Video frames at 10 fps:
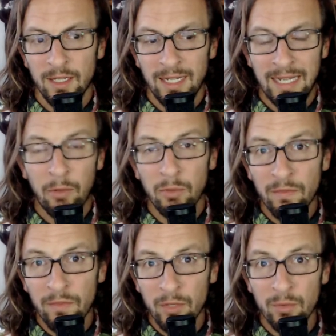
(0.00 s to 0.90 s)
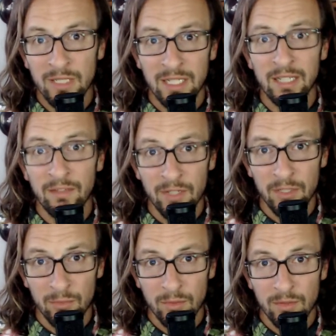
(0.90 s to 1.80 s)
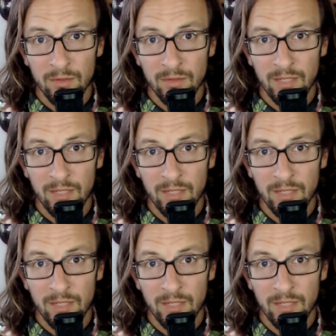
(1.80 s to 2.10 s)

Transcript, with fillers: not only for you as an individual,